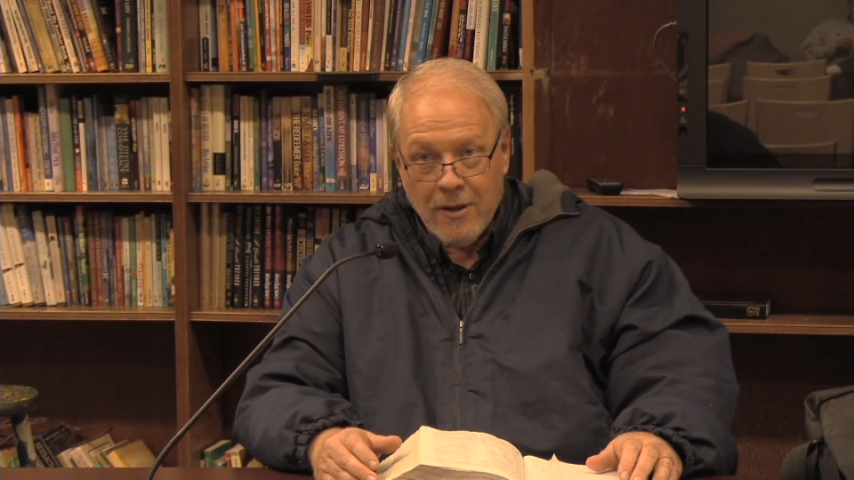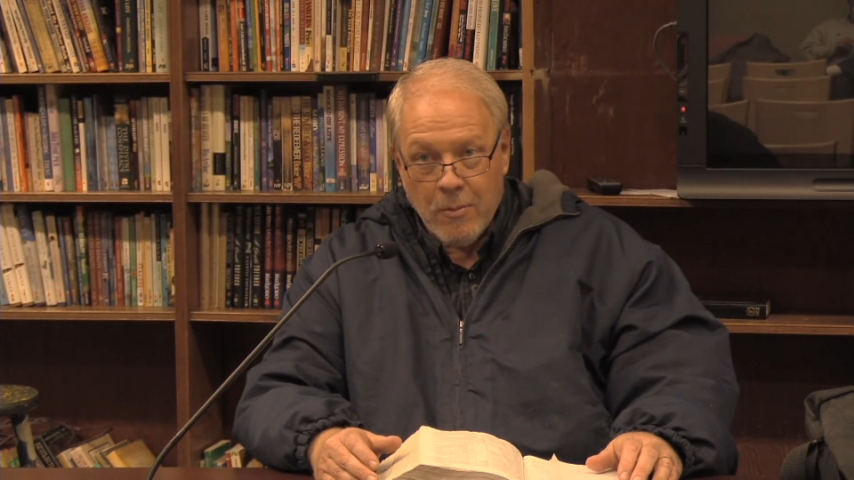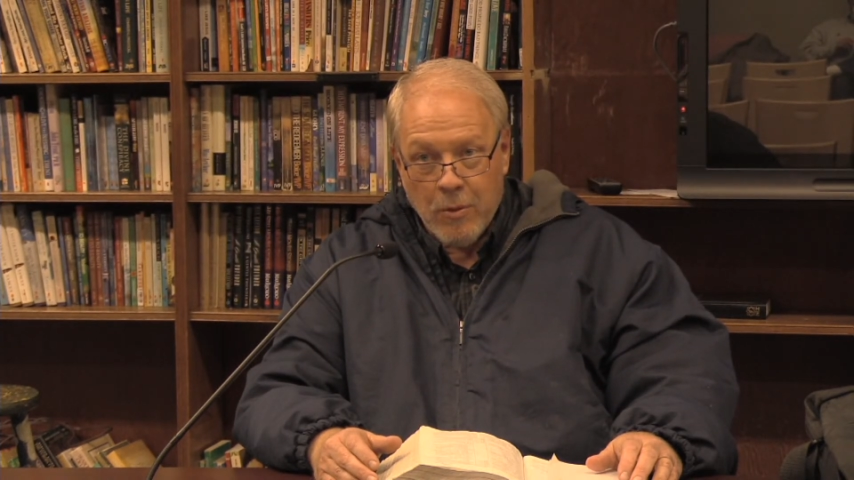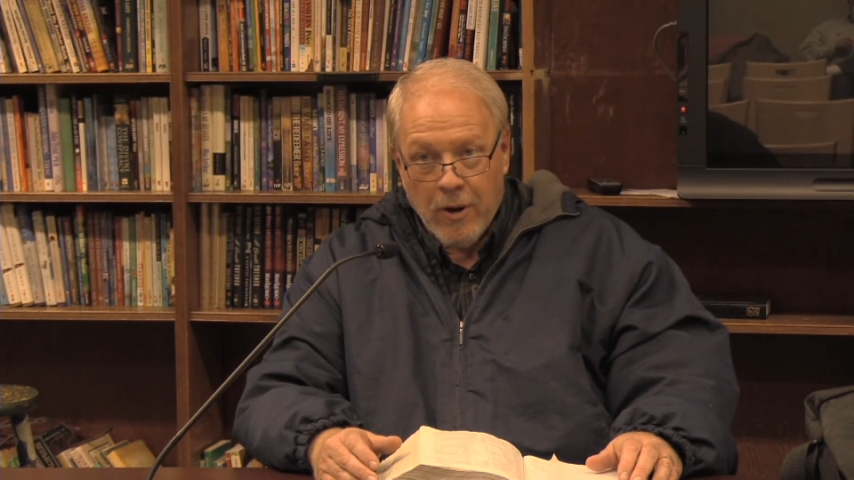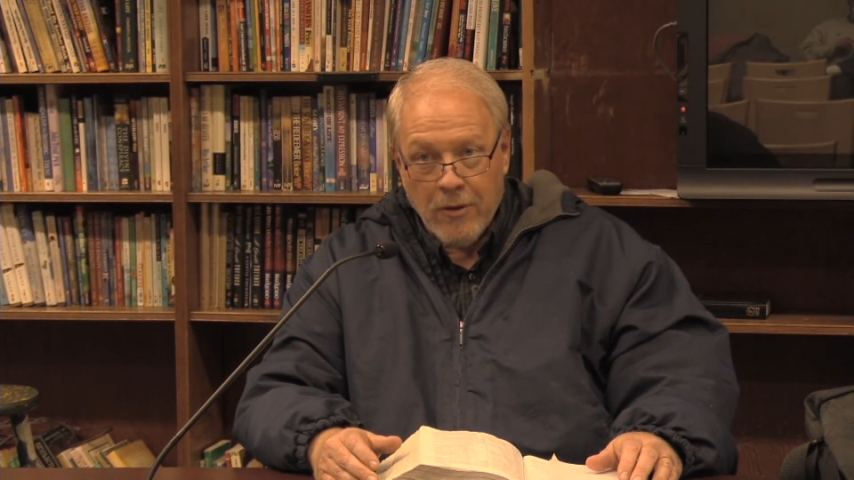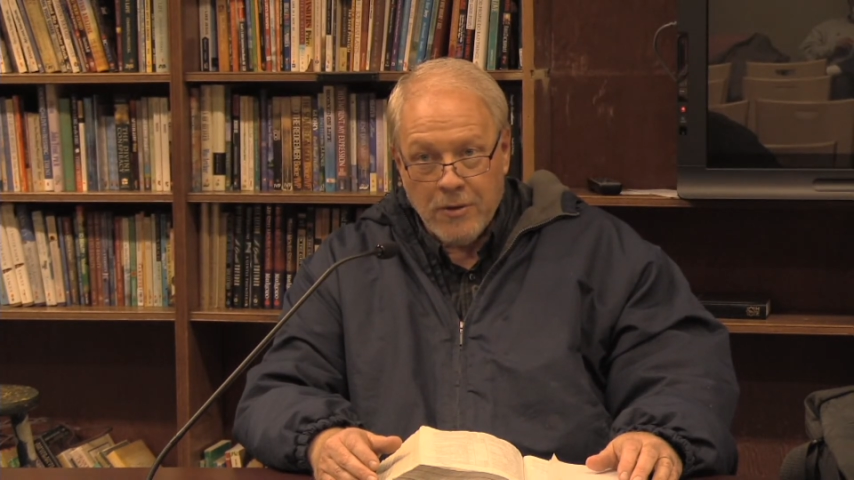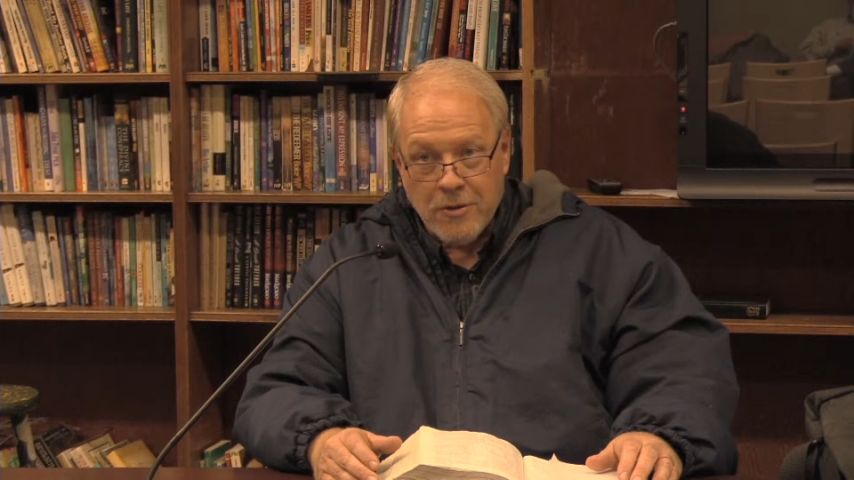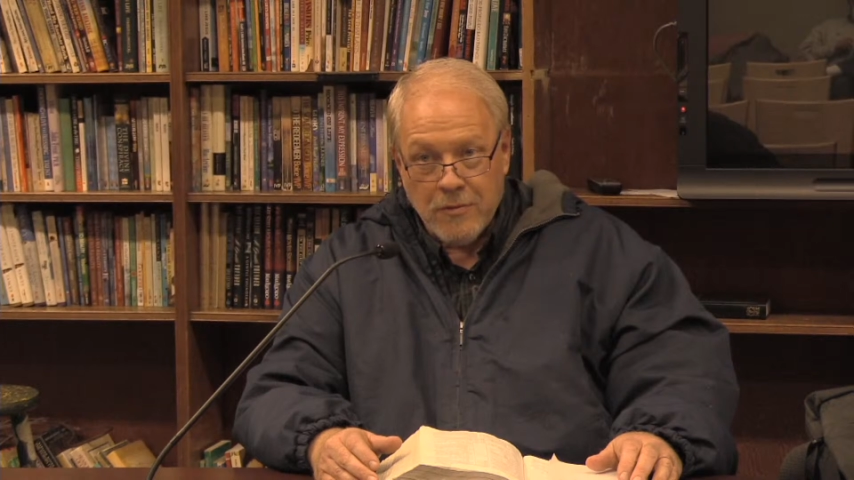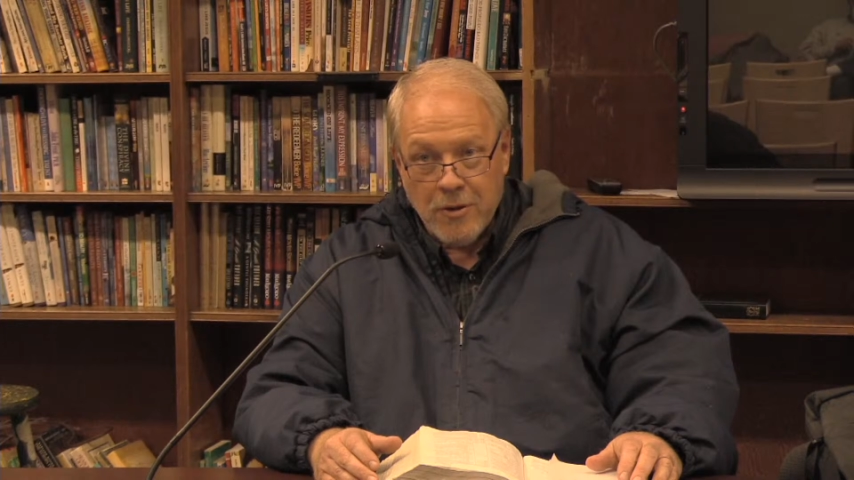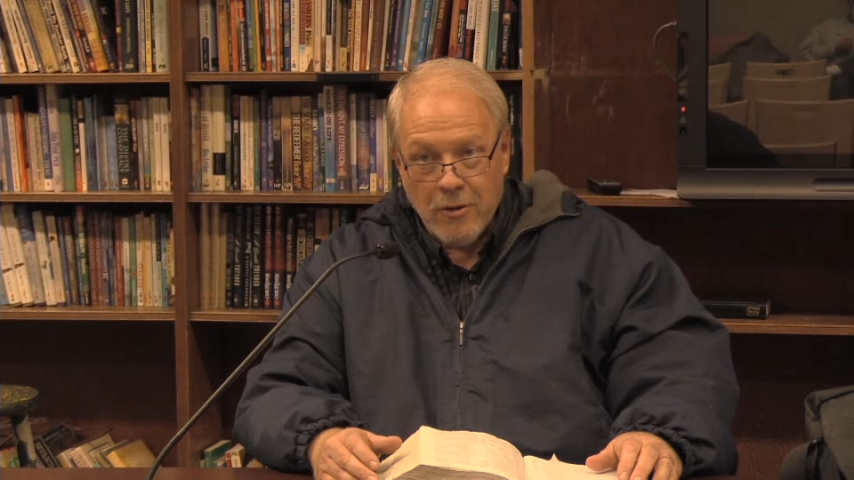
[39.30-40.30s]
brothers
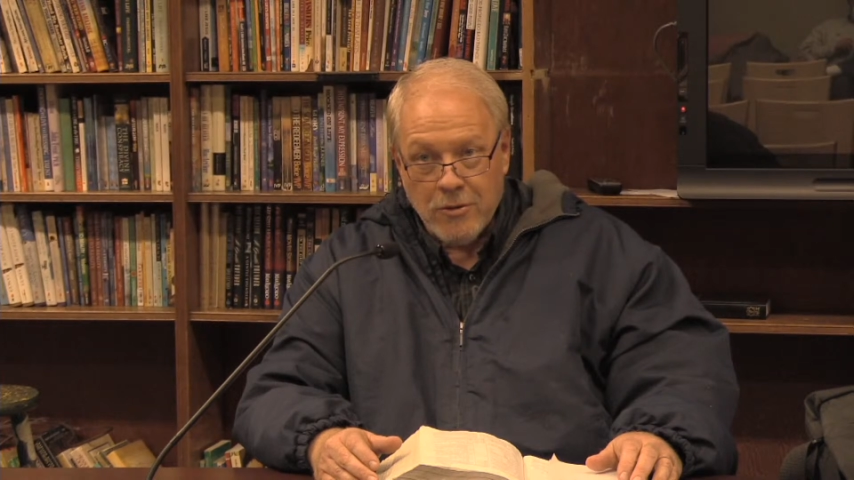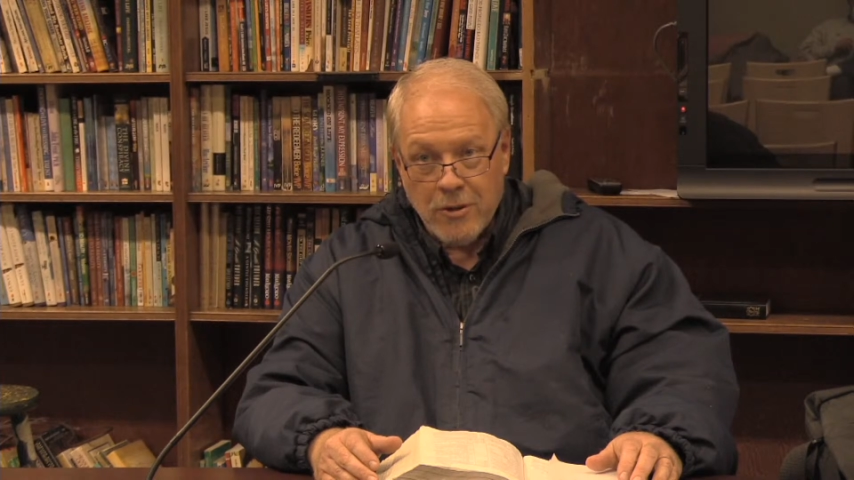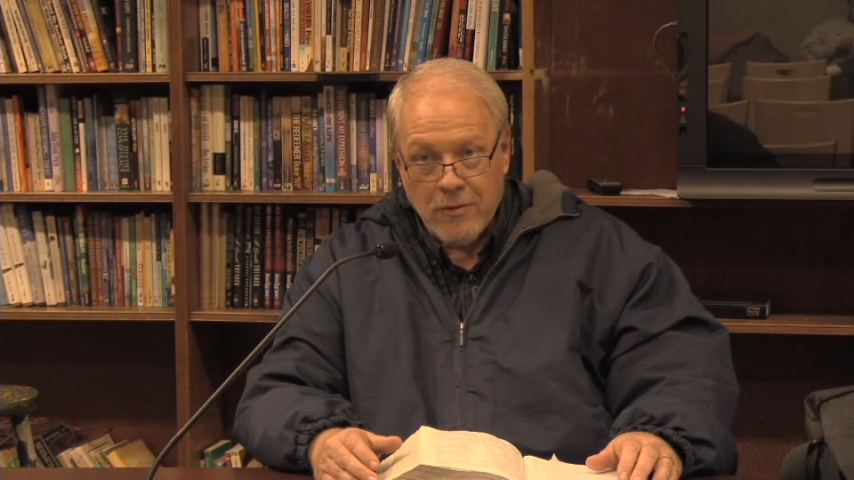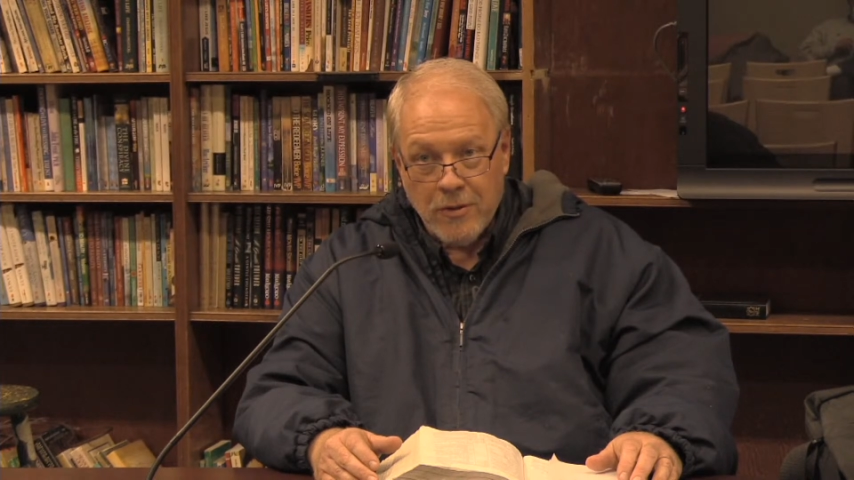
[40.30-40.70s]
of Joseph,